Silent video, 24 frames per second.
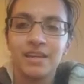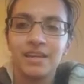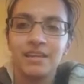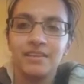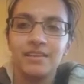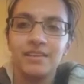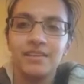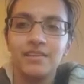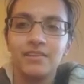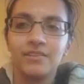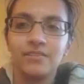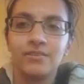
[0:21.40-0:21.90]

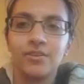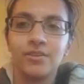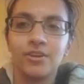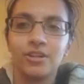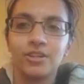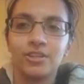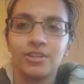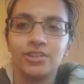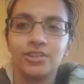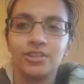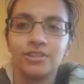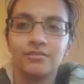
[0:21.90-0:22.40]
this
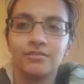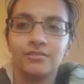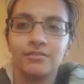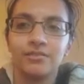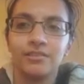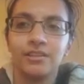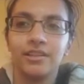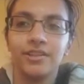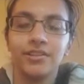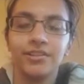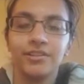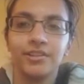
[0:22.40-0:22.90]
launched
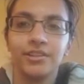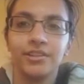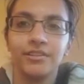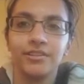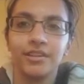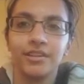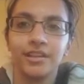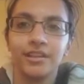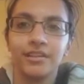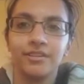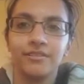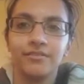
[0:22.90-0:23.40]
literally
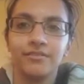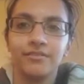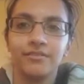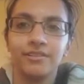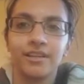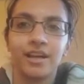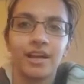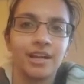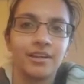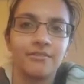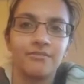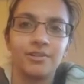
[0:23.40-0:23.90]
like
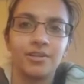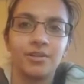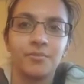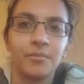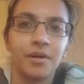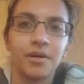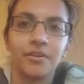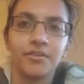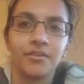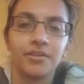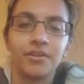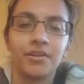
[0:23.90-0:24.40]
not even a
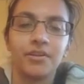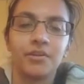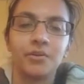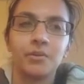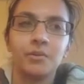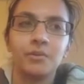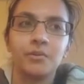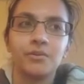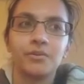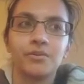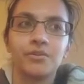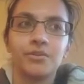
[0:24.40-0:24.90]
month ago.
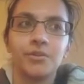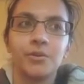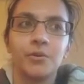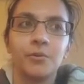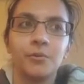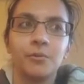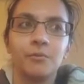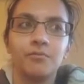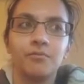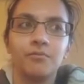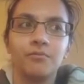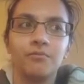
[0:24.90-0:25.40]

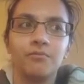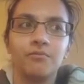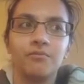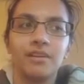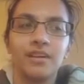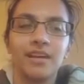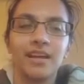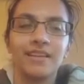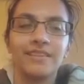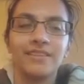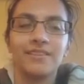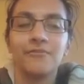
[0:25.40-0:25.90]
So
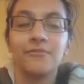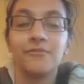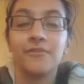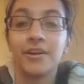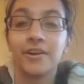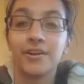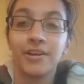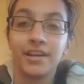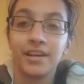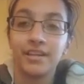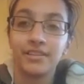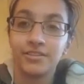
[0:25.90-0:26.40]
at the
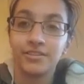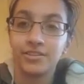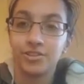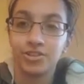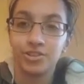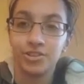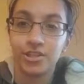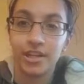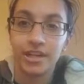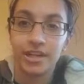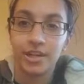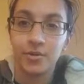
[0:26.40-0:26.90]
very end of
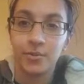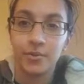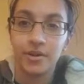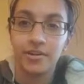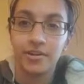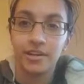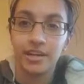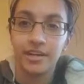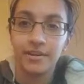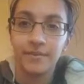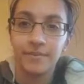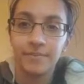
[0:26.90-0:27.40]

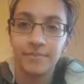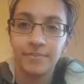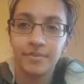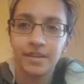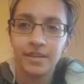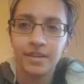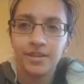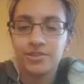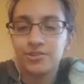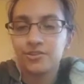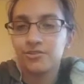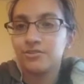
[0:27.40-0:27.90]
January.
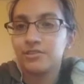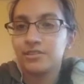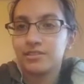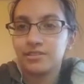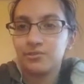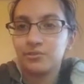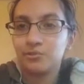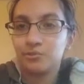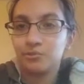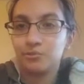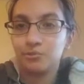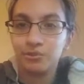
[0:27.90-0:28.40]
So it's
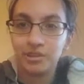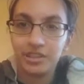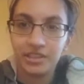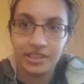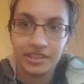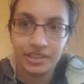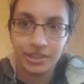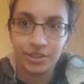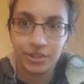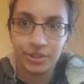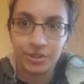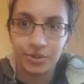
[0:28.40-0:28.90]
still
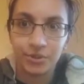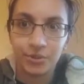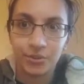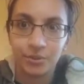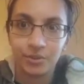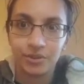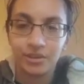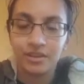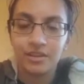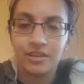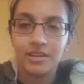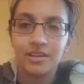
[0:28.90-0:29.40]
really new.
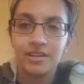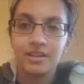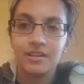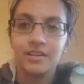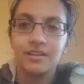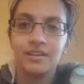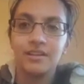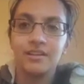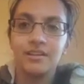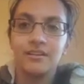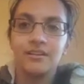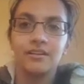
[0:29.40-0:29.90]

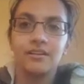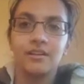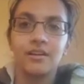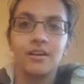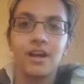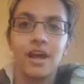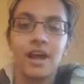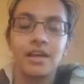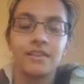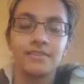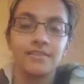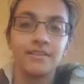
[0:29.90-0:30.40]

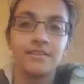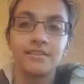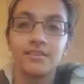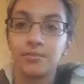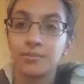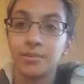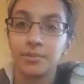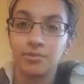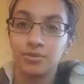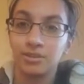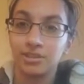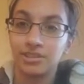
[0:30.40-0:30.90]
I think some
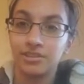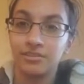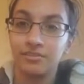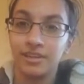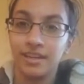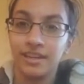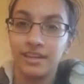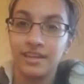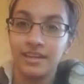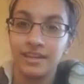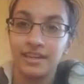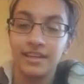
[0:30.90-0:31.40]
people are still
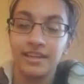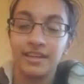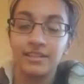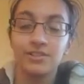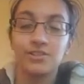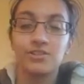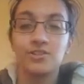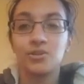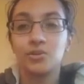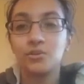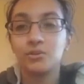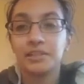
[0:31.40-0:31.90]
getting it. It's
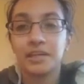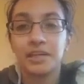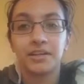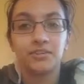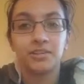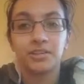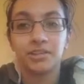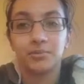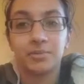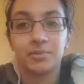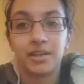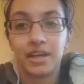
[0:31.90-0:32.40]
sold out
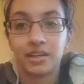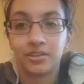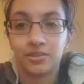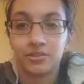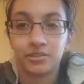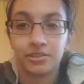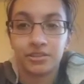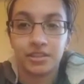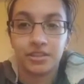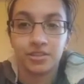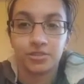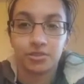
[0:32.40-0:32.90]
on the Black Girl
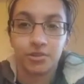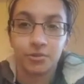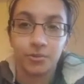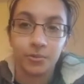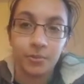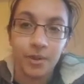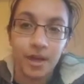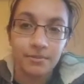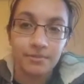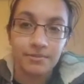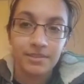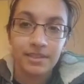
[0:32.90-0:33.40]
Sunscreen
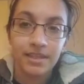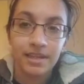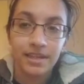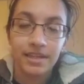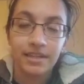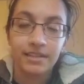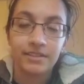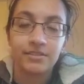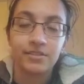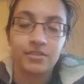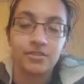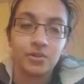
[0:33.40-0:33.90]
website.
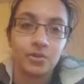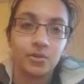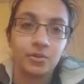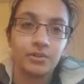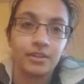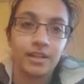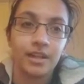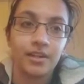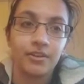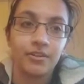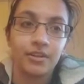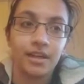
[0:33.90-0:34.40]
It's sold
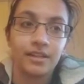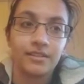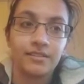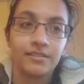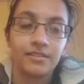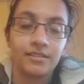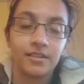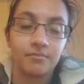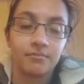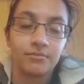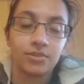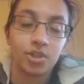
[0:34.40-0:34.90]
out at
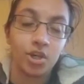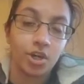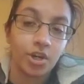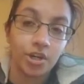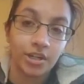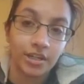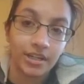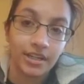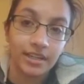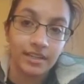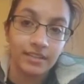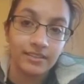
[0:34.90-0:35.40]
some
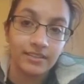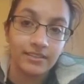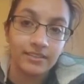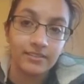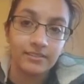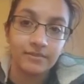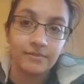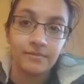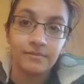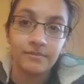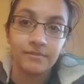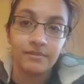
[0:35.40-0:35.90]
Targets.
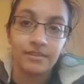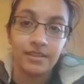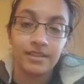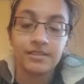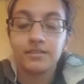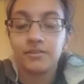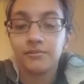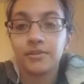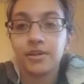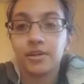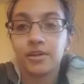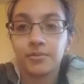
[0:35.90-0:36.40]
It's
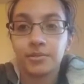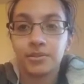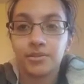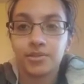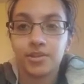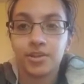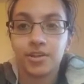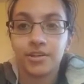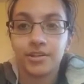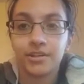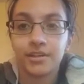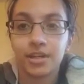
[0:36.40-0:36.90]
available at
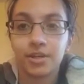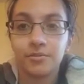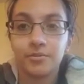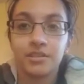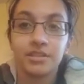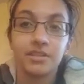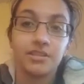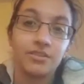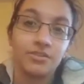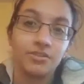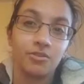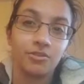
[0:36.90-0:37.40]
Target now, but
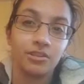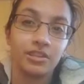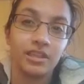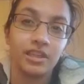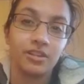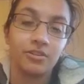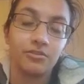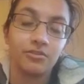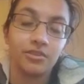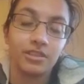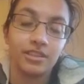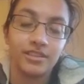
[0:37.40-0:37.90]
it's sold
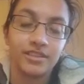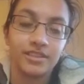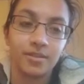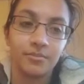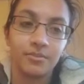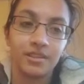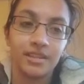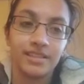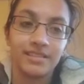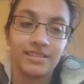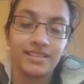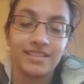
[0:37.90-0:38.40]
out in some
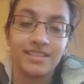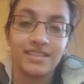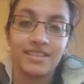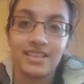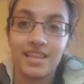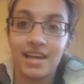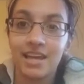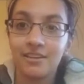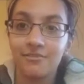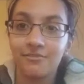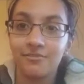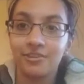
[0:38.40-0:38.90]
places.
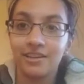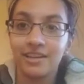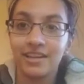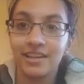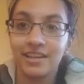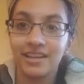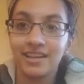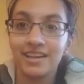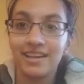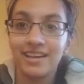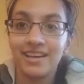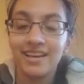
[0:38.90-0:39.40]

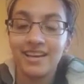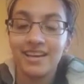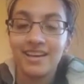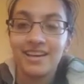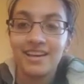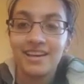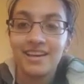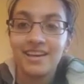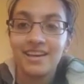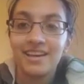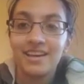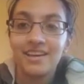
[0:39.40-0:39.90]
Thankfully,
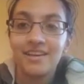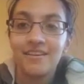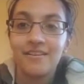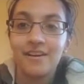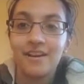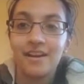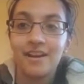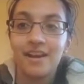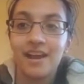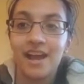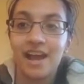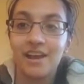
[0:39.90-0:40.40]

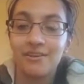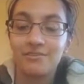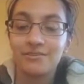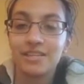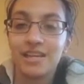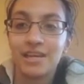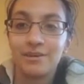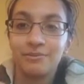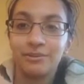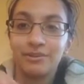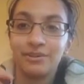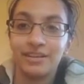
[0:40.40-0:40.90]
I was
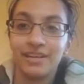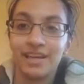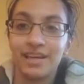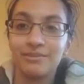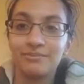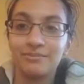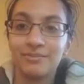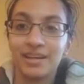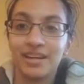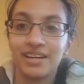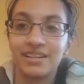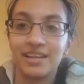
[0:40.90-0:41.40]
able to get
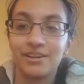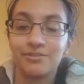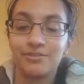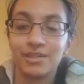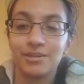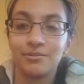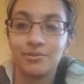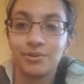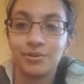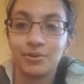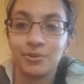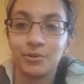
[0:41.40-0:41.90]
mine. I was
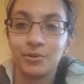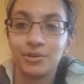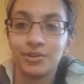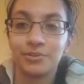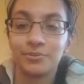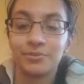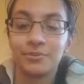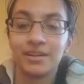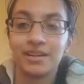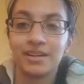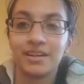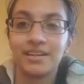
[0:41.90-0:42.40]
able to order
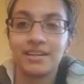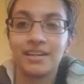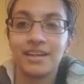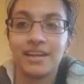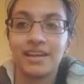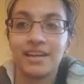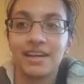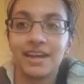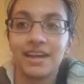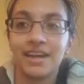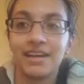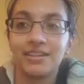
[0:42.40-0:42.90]
mine.
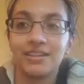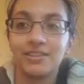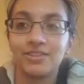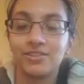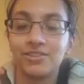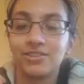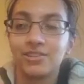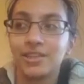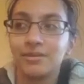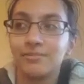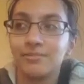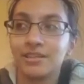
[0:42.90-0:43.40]
I had it
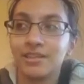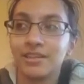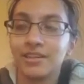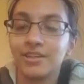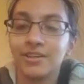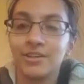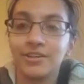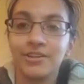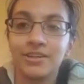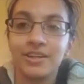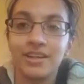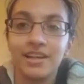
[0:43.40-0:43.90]
shipped
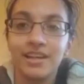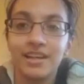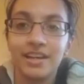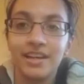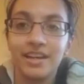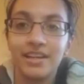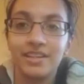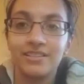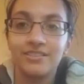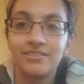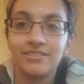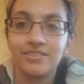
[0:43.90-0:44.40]
here.
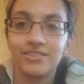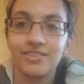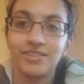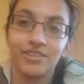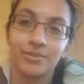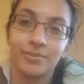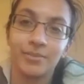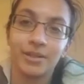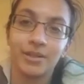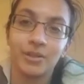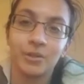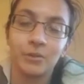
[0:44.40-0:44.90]
It took
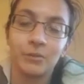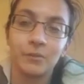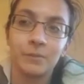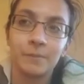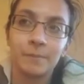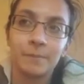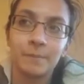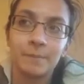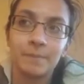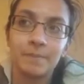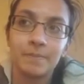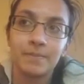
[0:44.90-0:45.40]
about
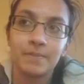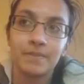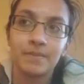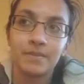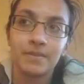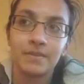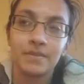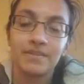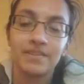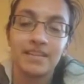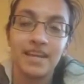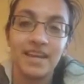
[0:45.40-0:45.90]

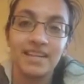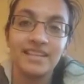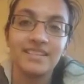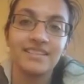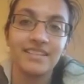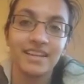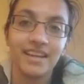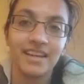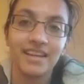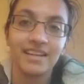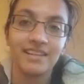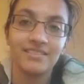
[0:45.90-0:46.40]
10
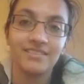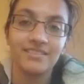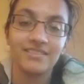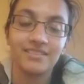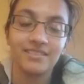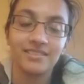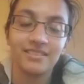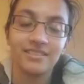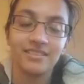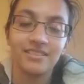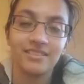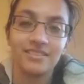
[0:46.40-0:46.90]
days
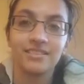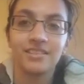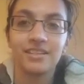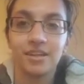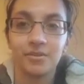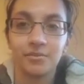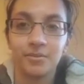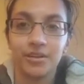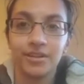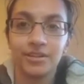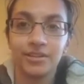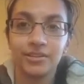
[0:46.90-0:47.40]
to
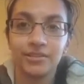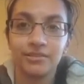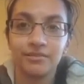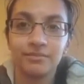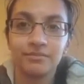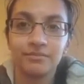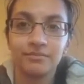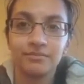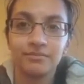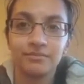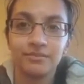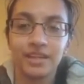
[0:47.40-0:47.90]
come here.
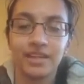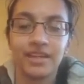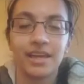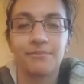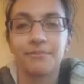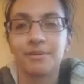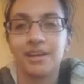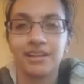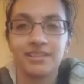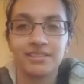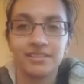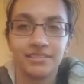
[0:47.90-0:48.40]
It
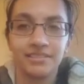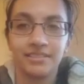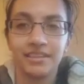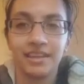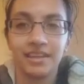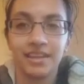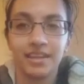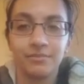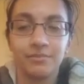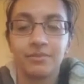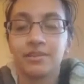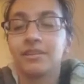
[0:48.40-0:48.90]
kept getting
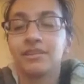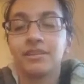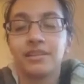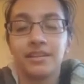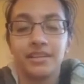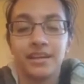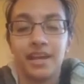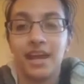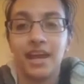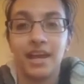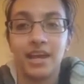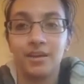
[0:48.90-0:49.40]
delayed, but it
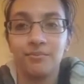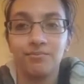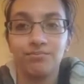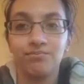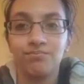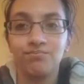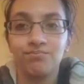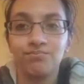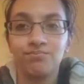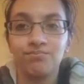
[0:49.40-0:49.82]
came.